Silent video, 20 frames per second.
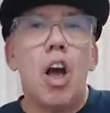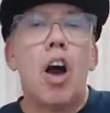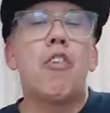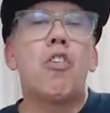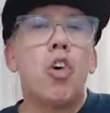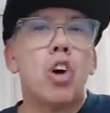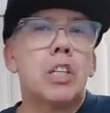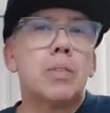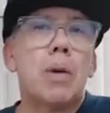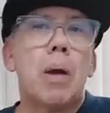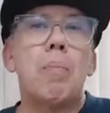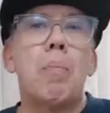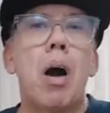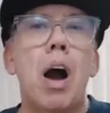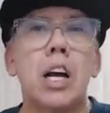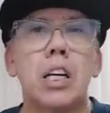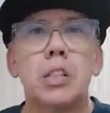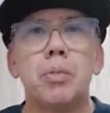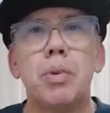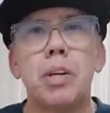Of course, my
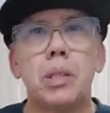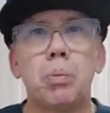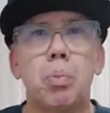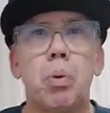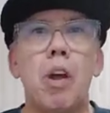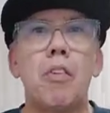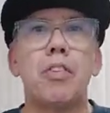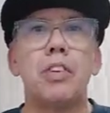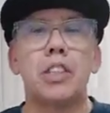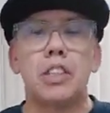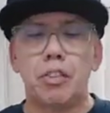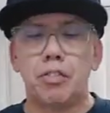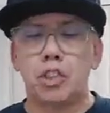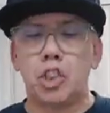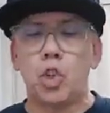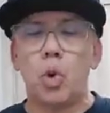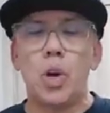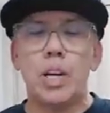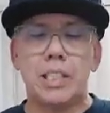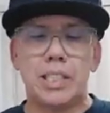box mix preference of
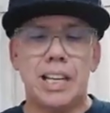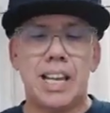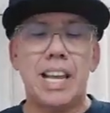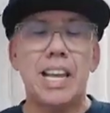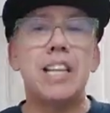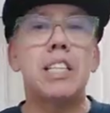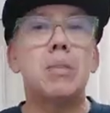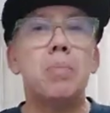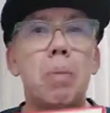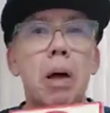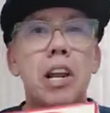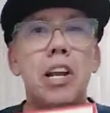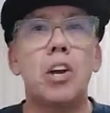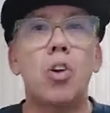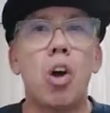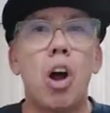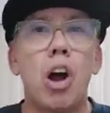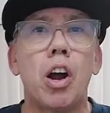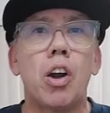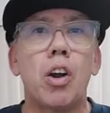choice is Betty
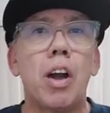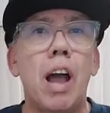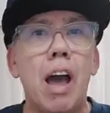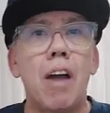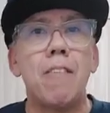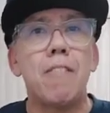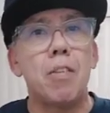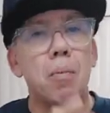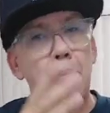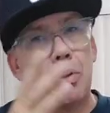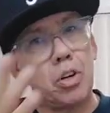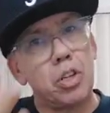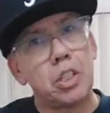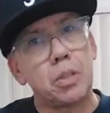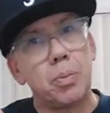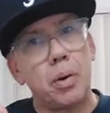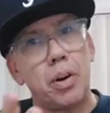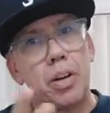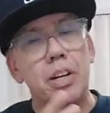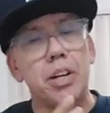Crocker out of the
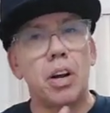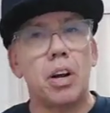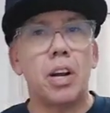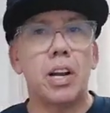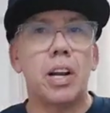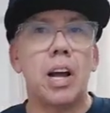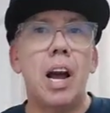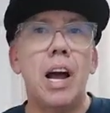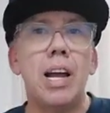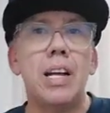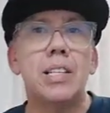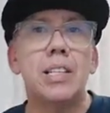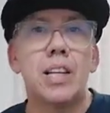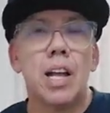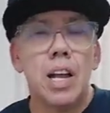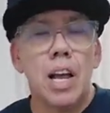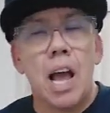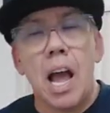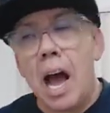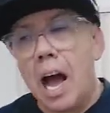Pillsbury and Duncan Hines.
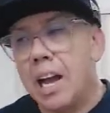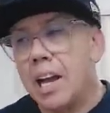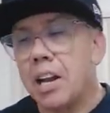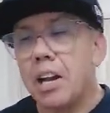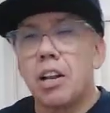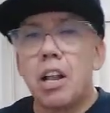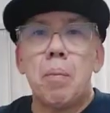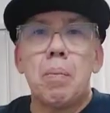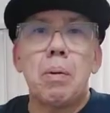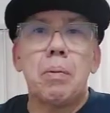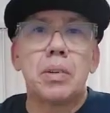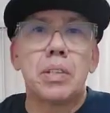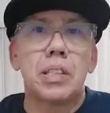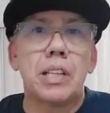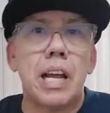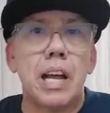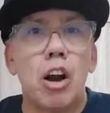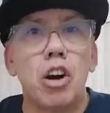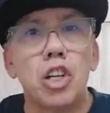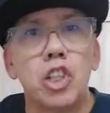I get a lot of people
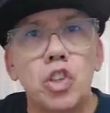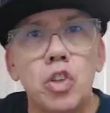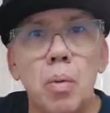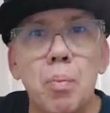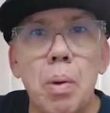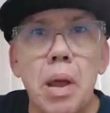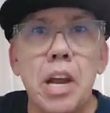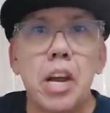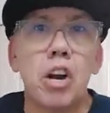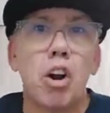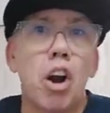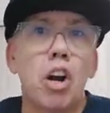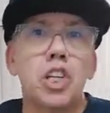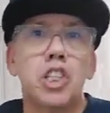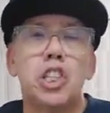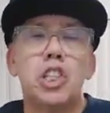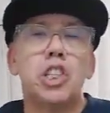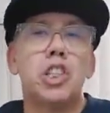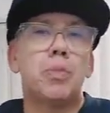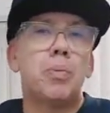say, aren't you a baker?
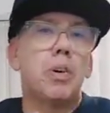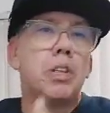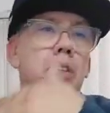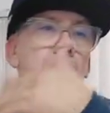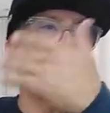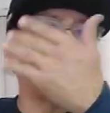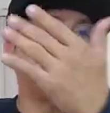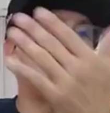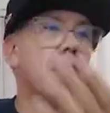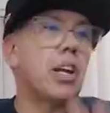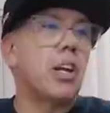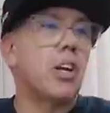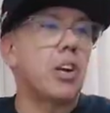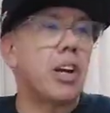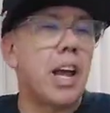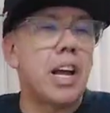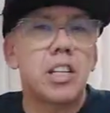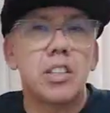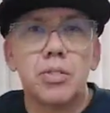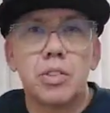Aren't you supposed to be making your
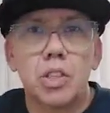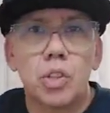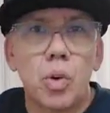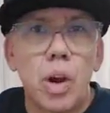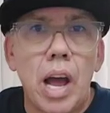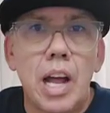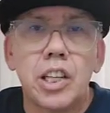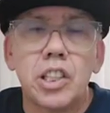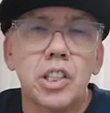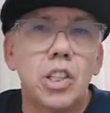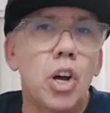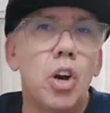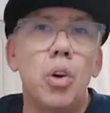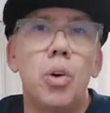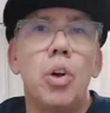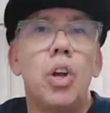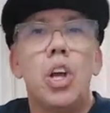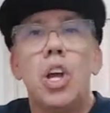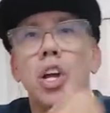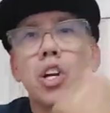cakes from scratch?
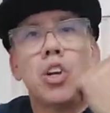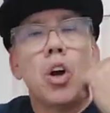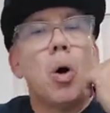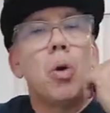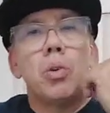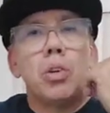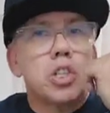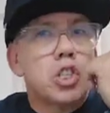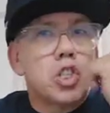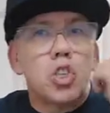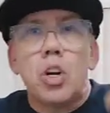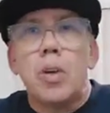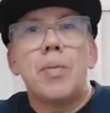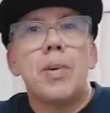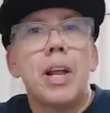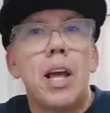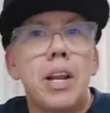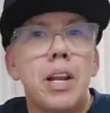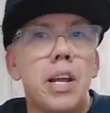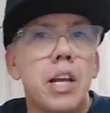No, don't
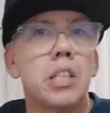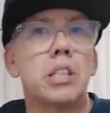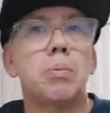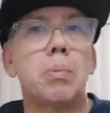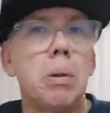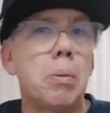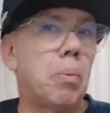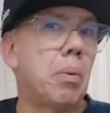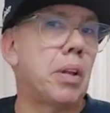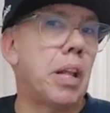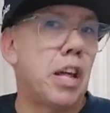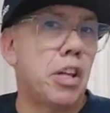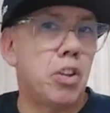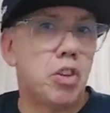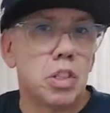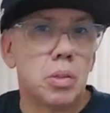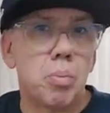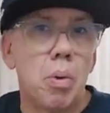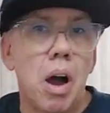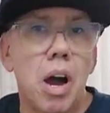discriminate against people that
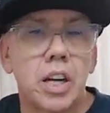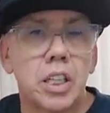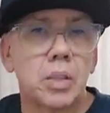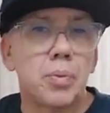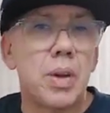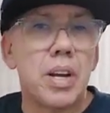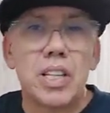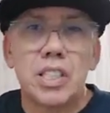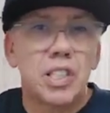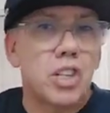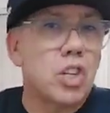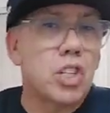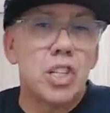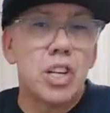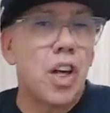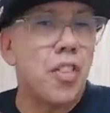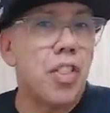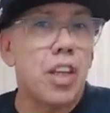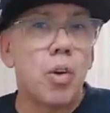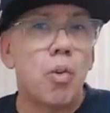use box mix. There's
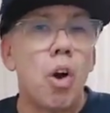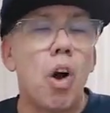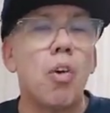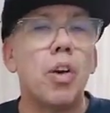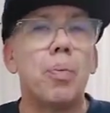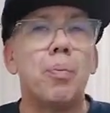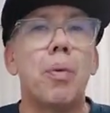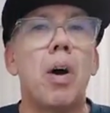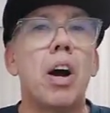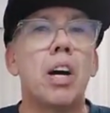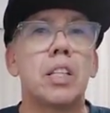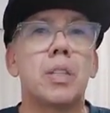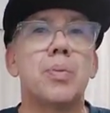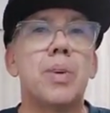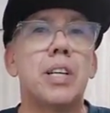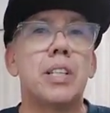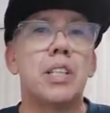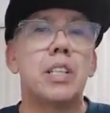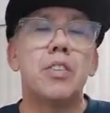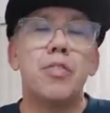nothing wrong with box
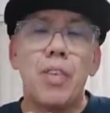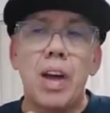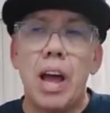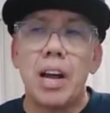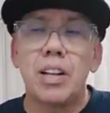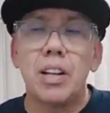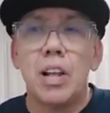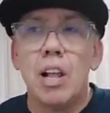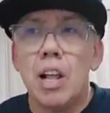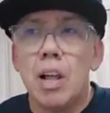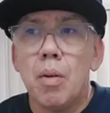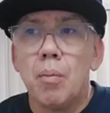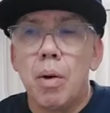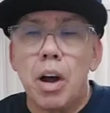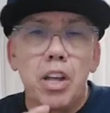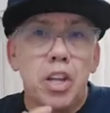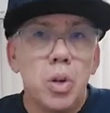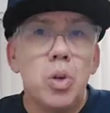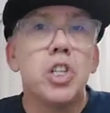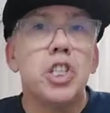mix. In fact,
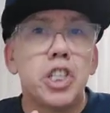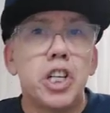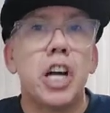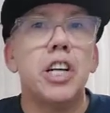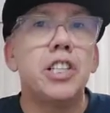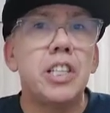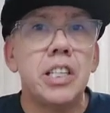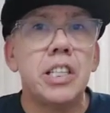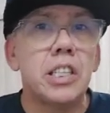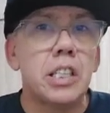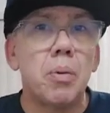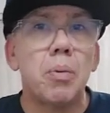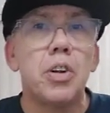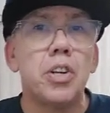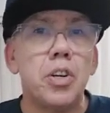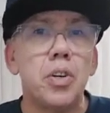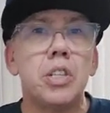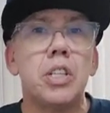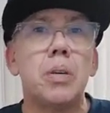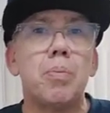by you judging
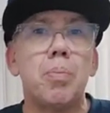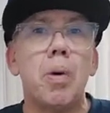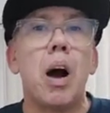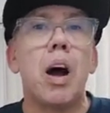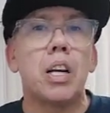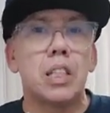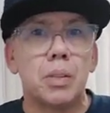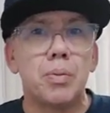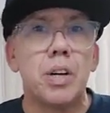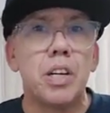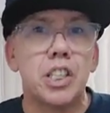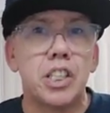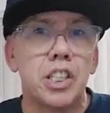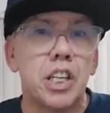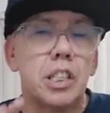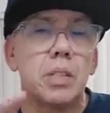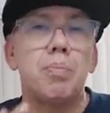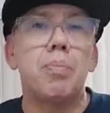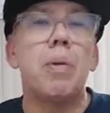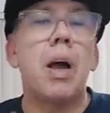someone using box mix
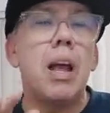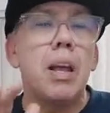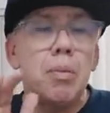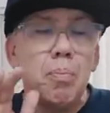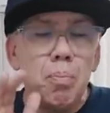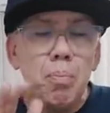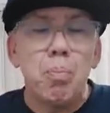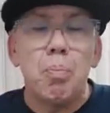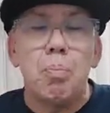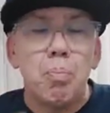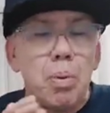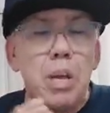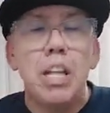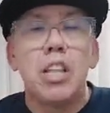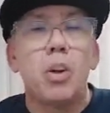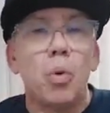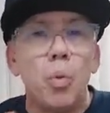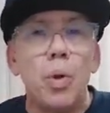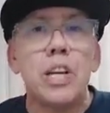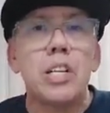just might
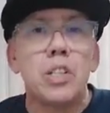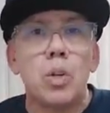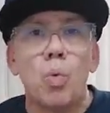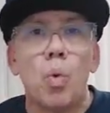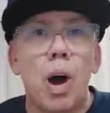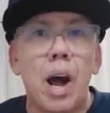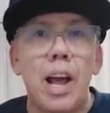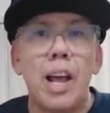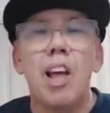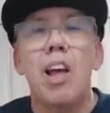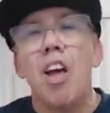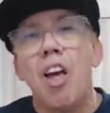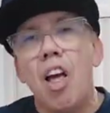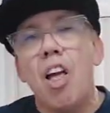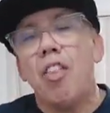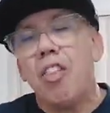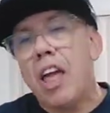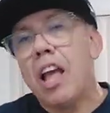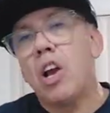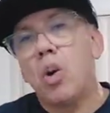be the reason why
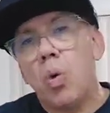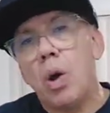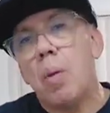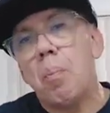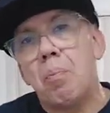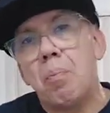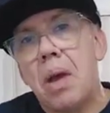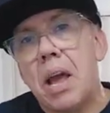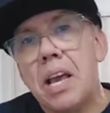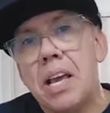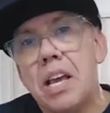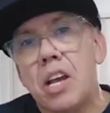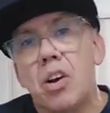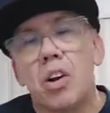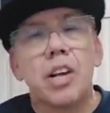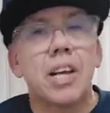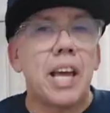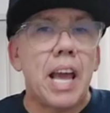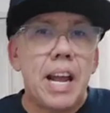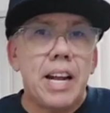they quit baking
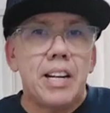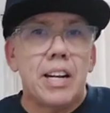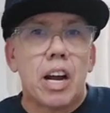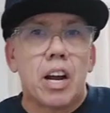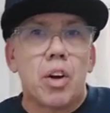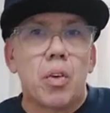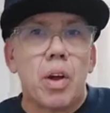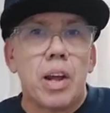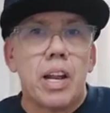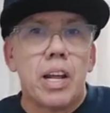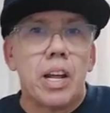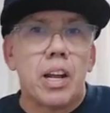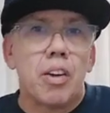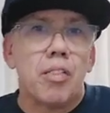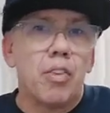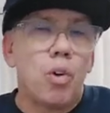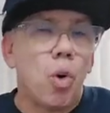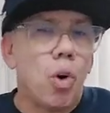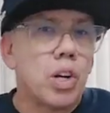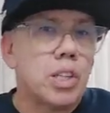or cake decorating. And
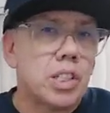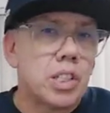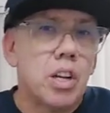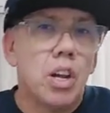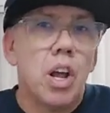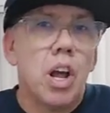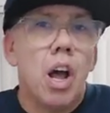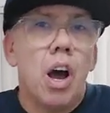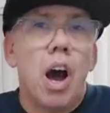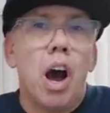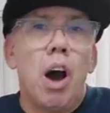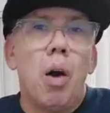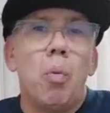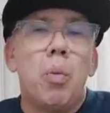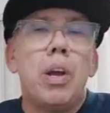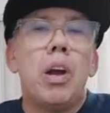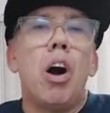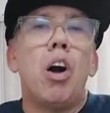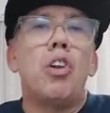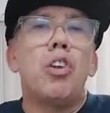of course, uh,
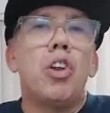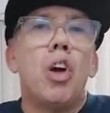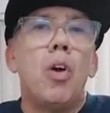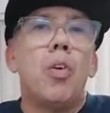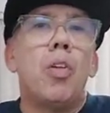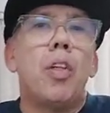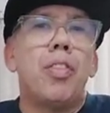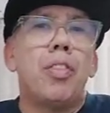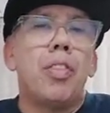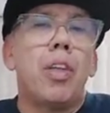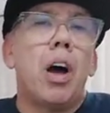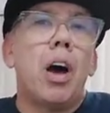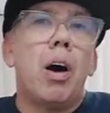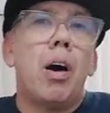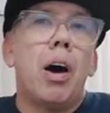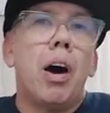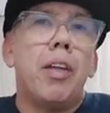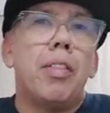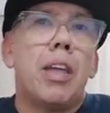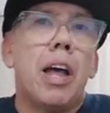we all know that
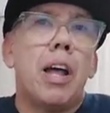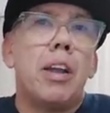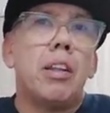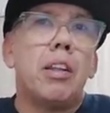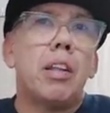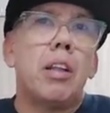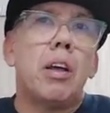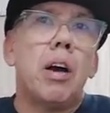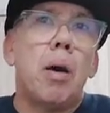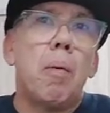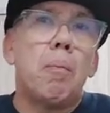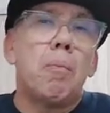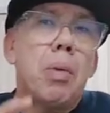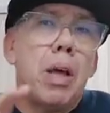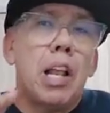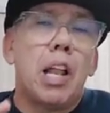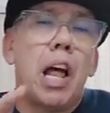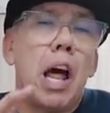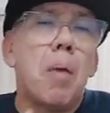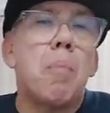the, that um,
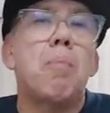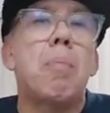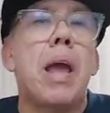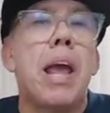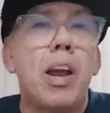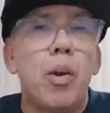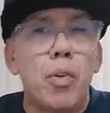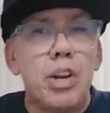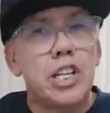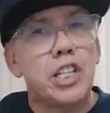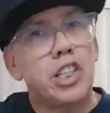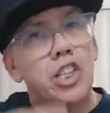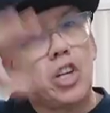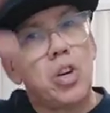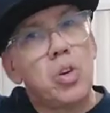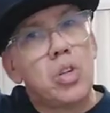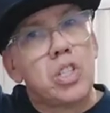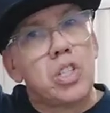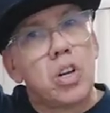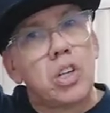a lot of bakeries
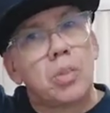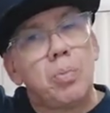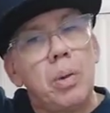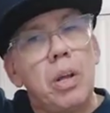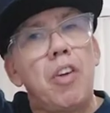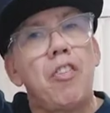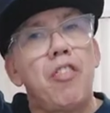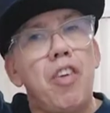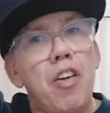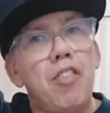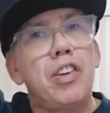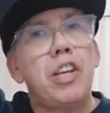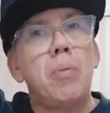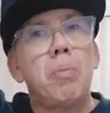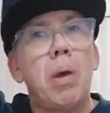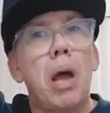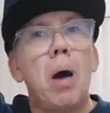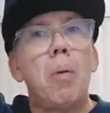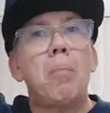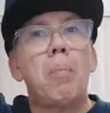use those big 50
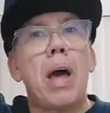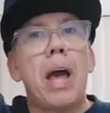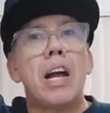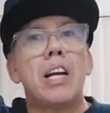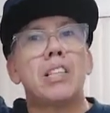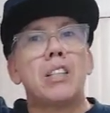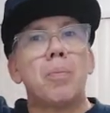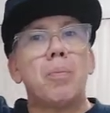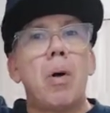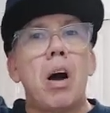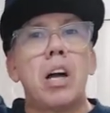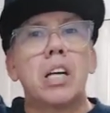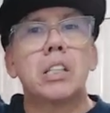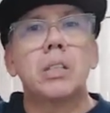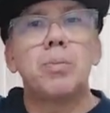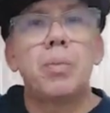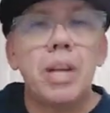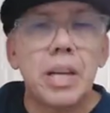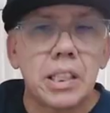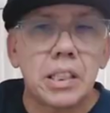pound bags of
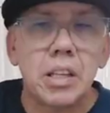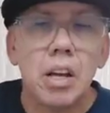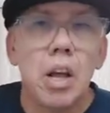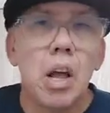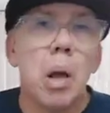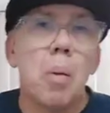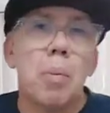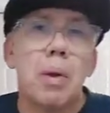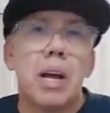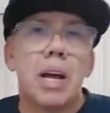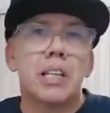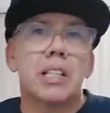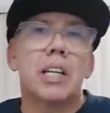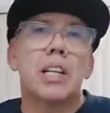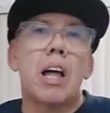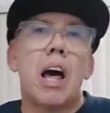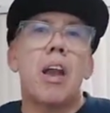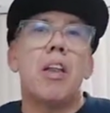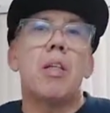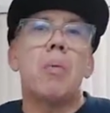box mix because
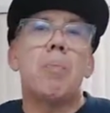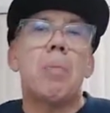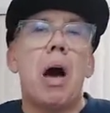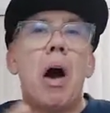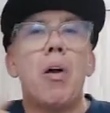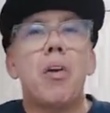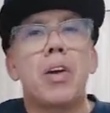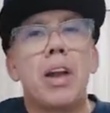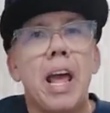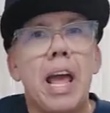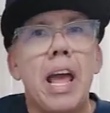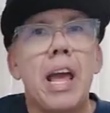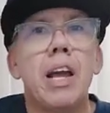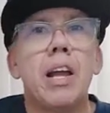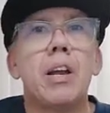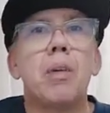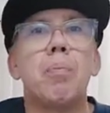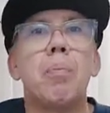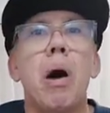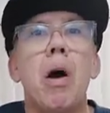a lot of the powdered
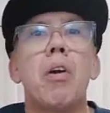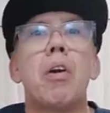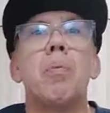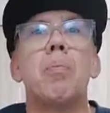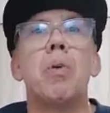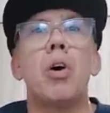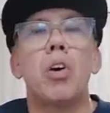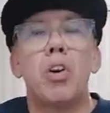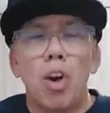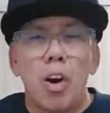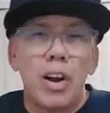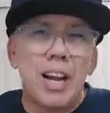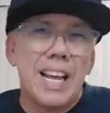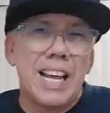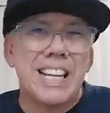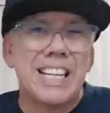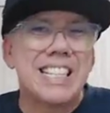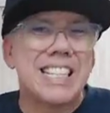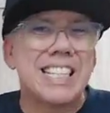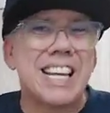egg and powdered milk are
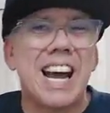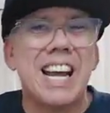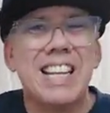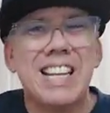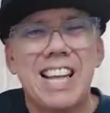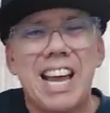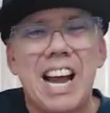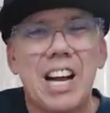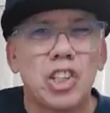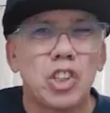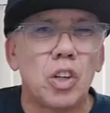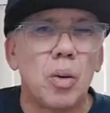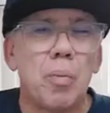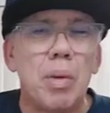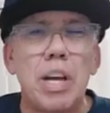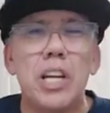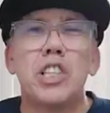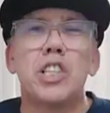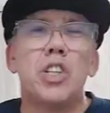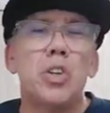inside the actual
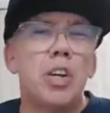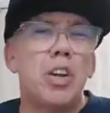mix.